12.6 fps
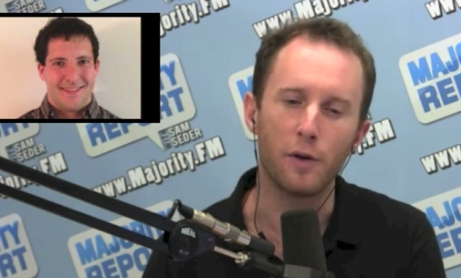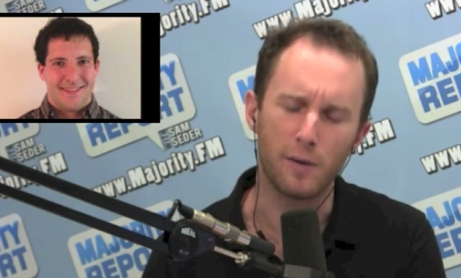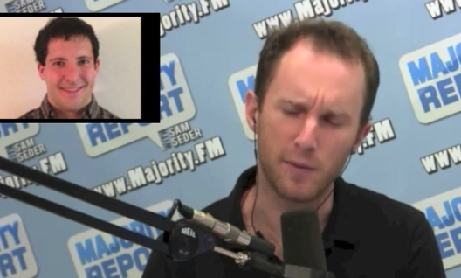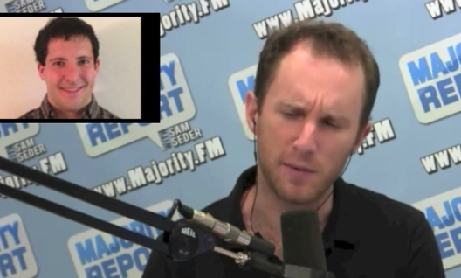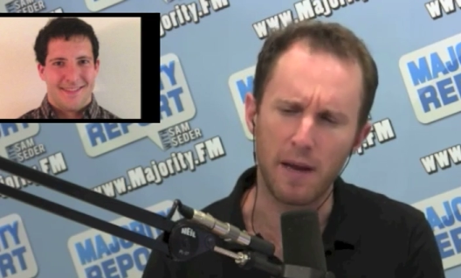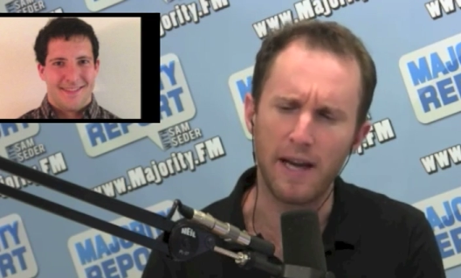Speaker 1: he
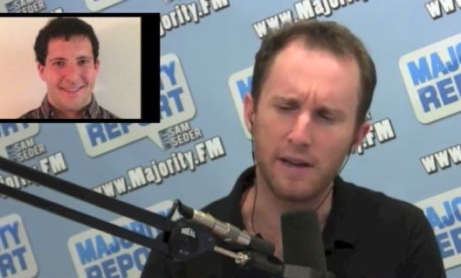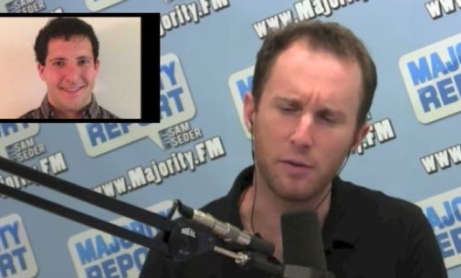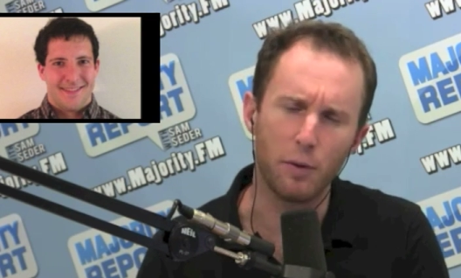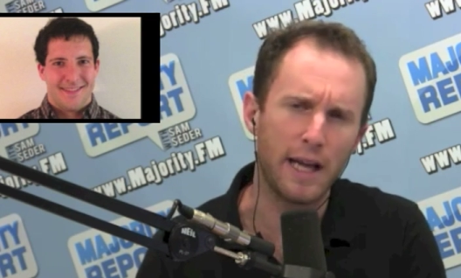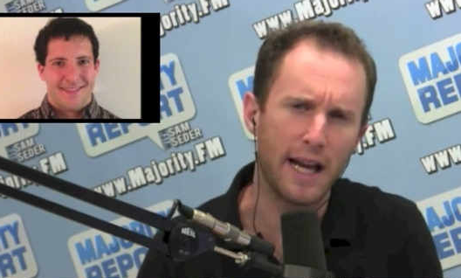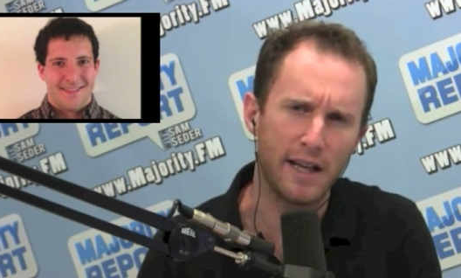was making that
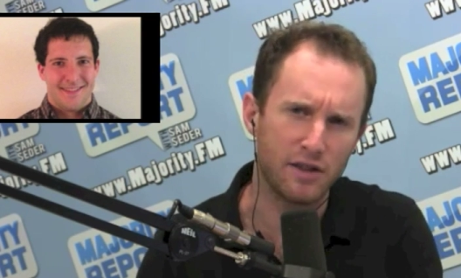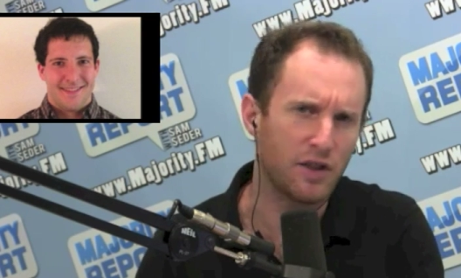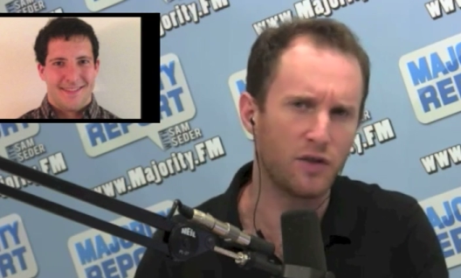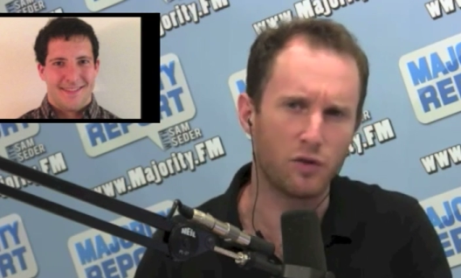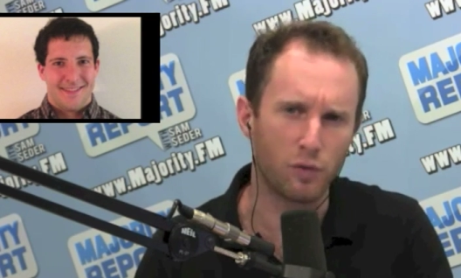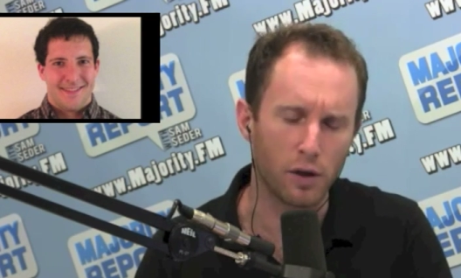we can't
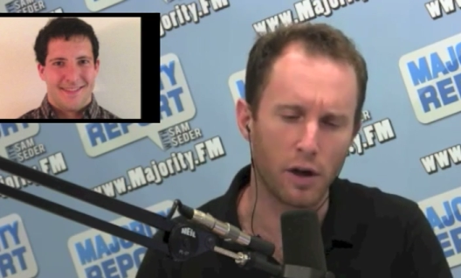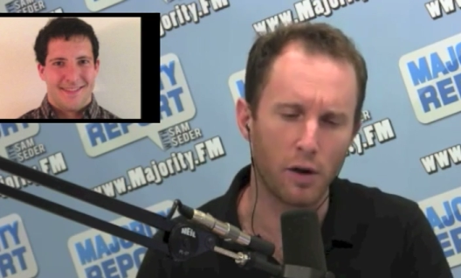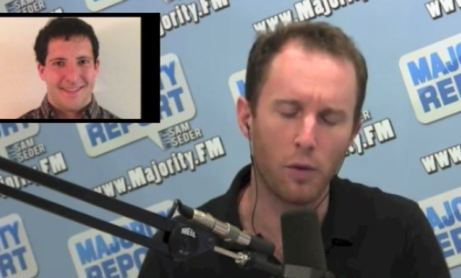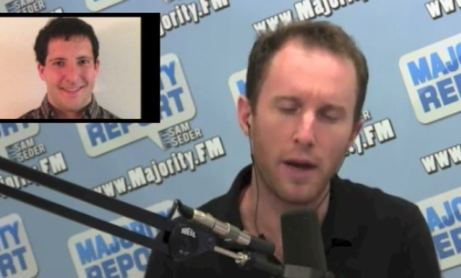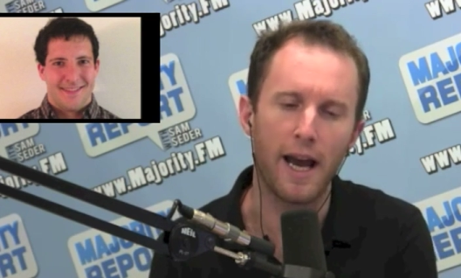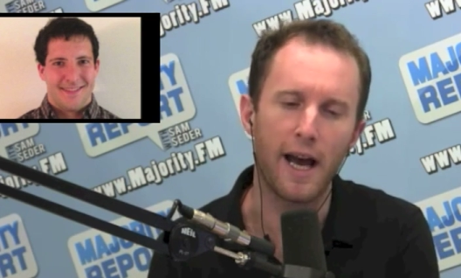just drill
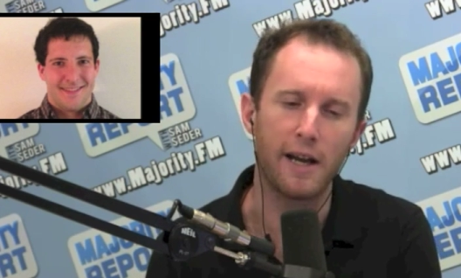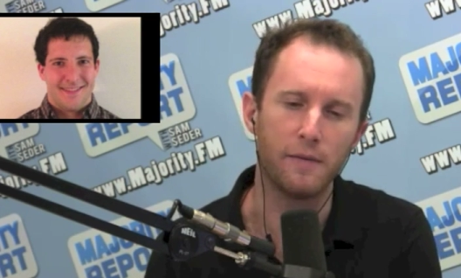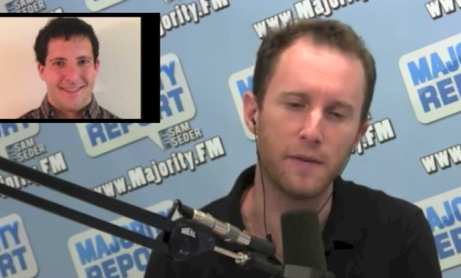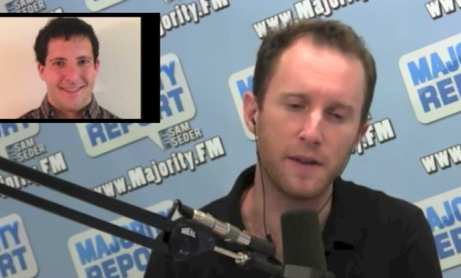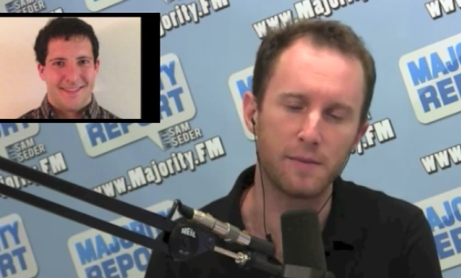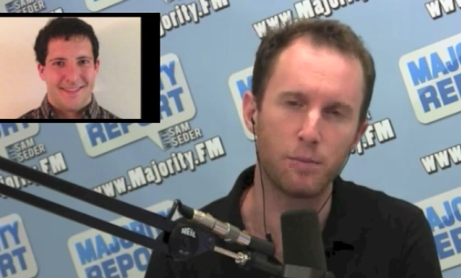our way out
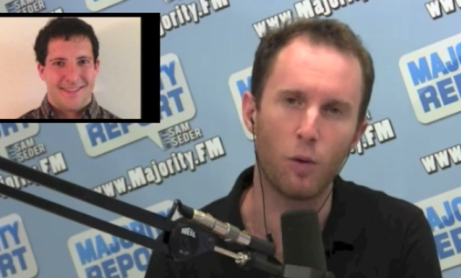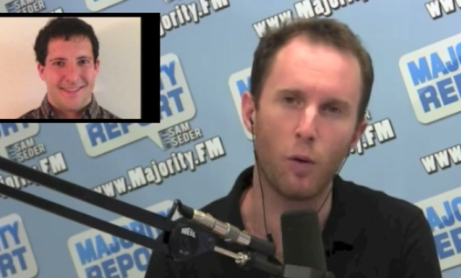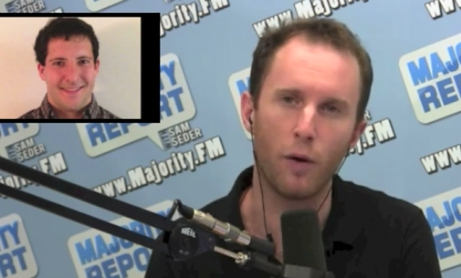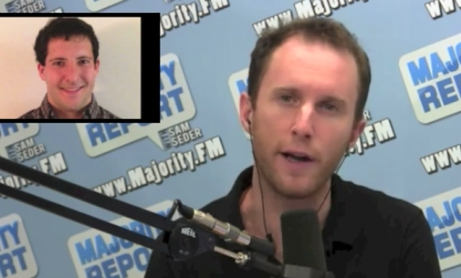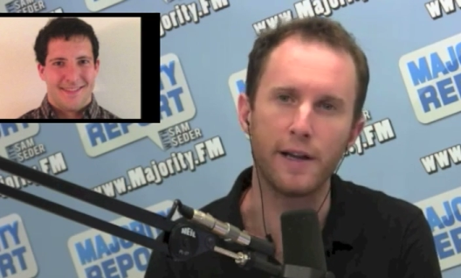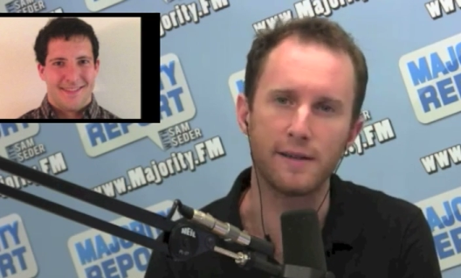of this
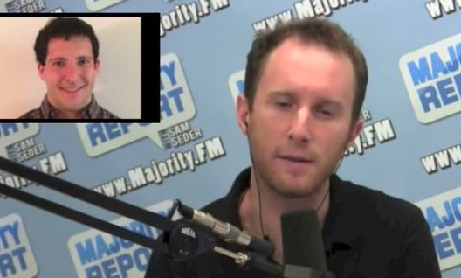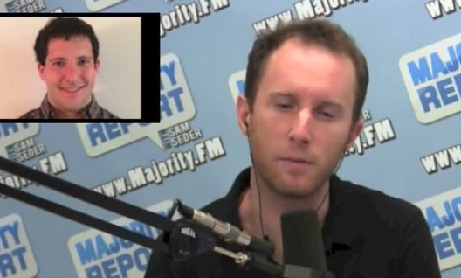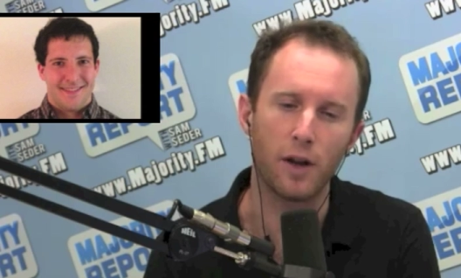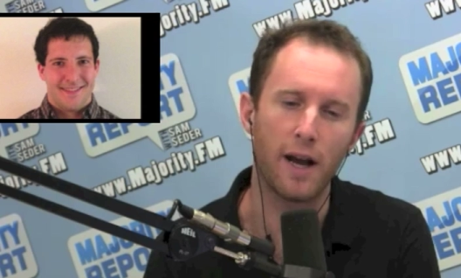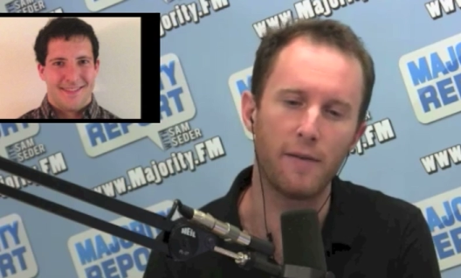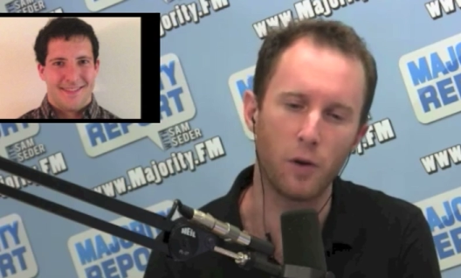point, and
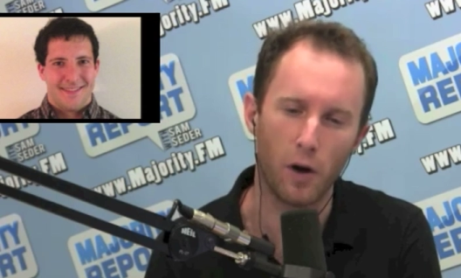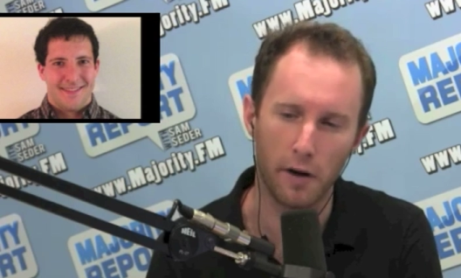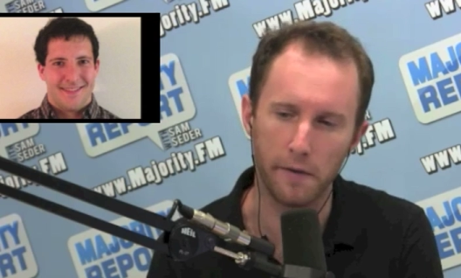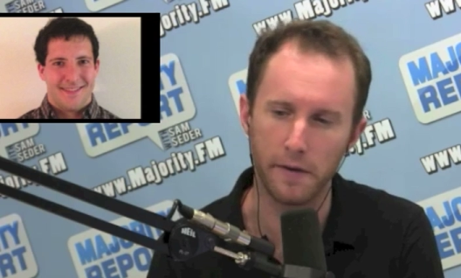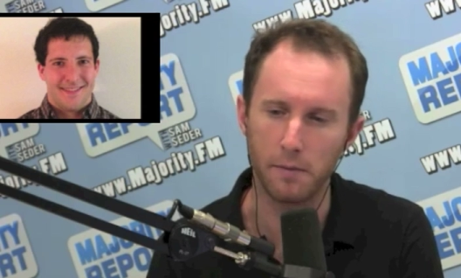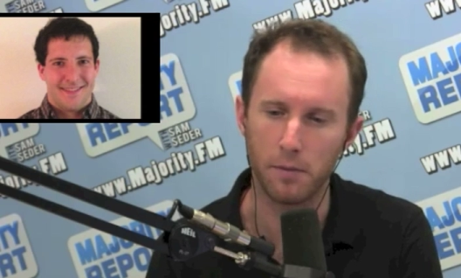we'll have an
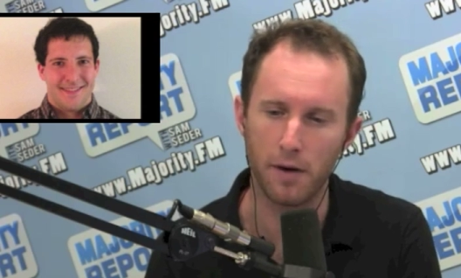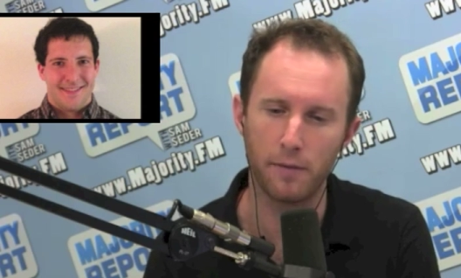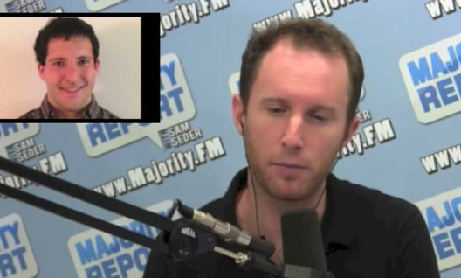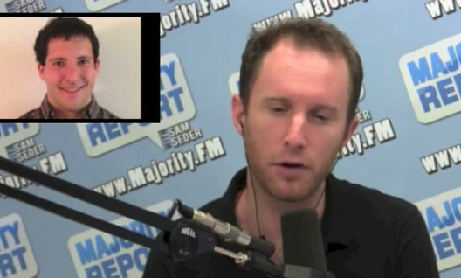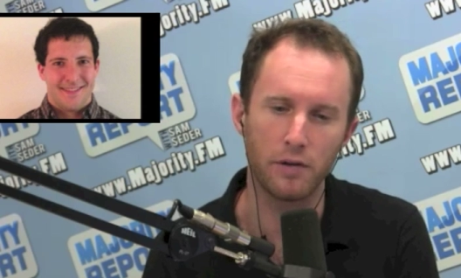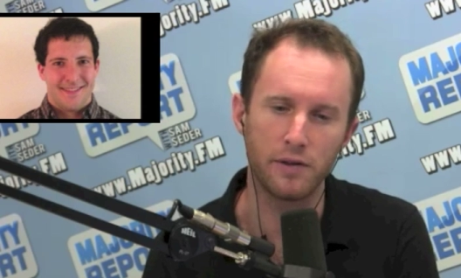all the above
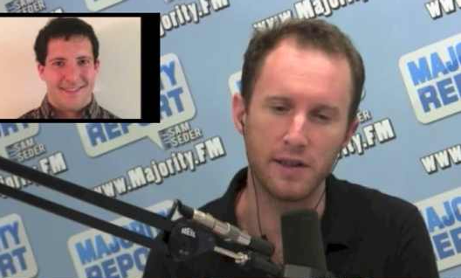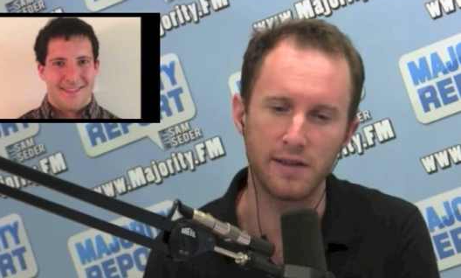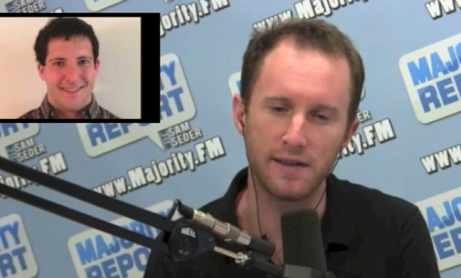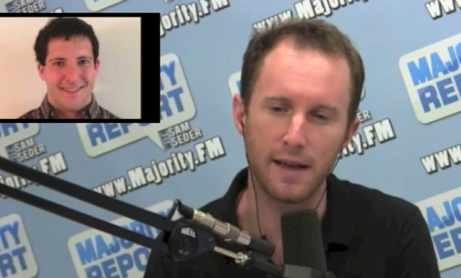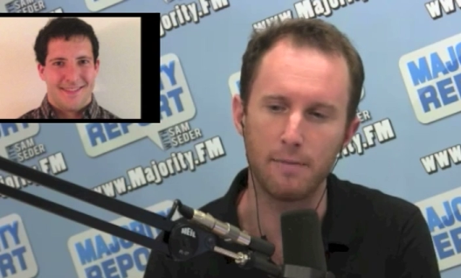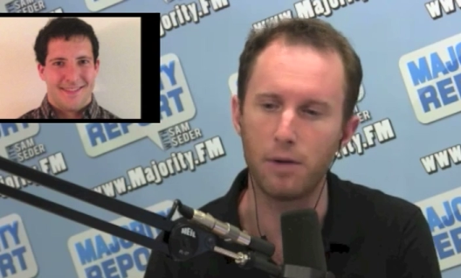approach. And he
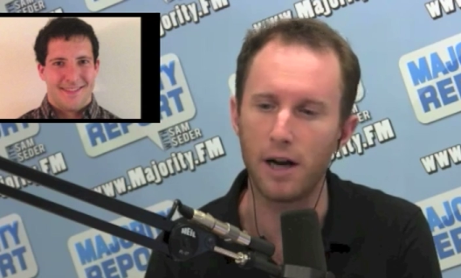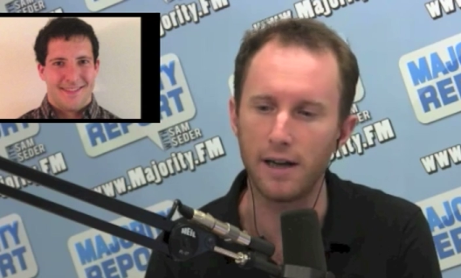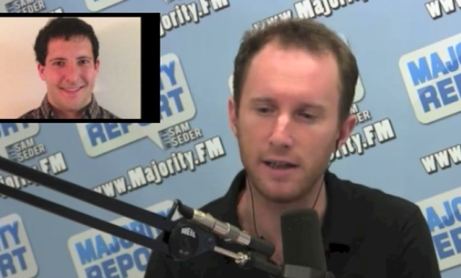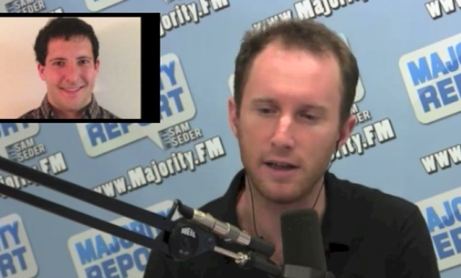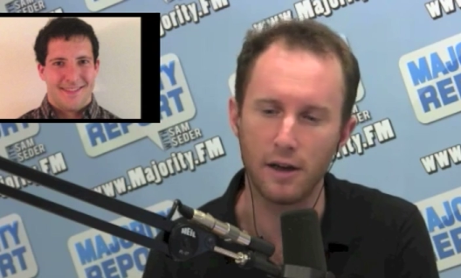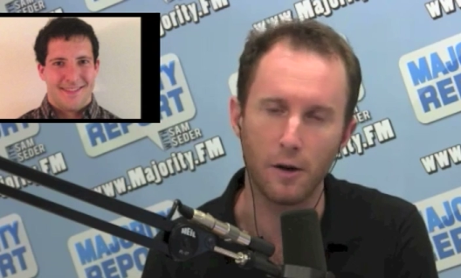said,
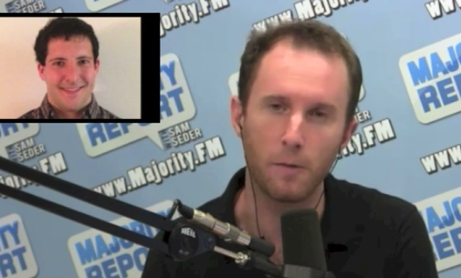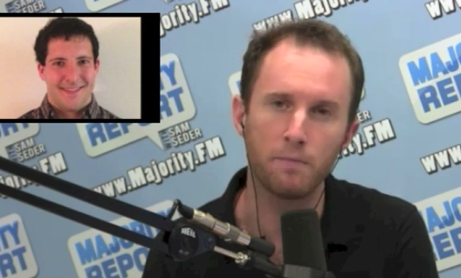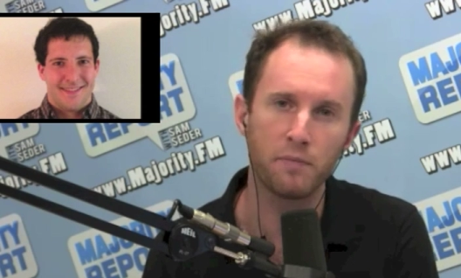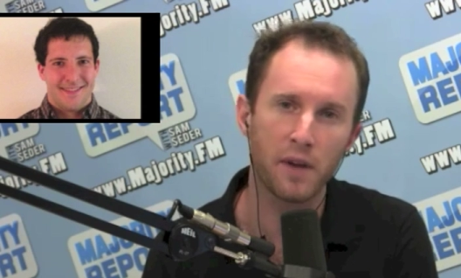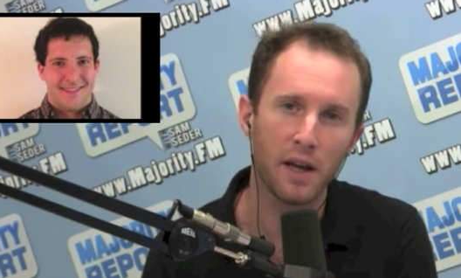but you know,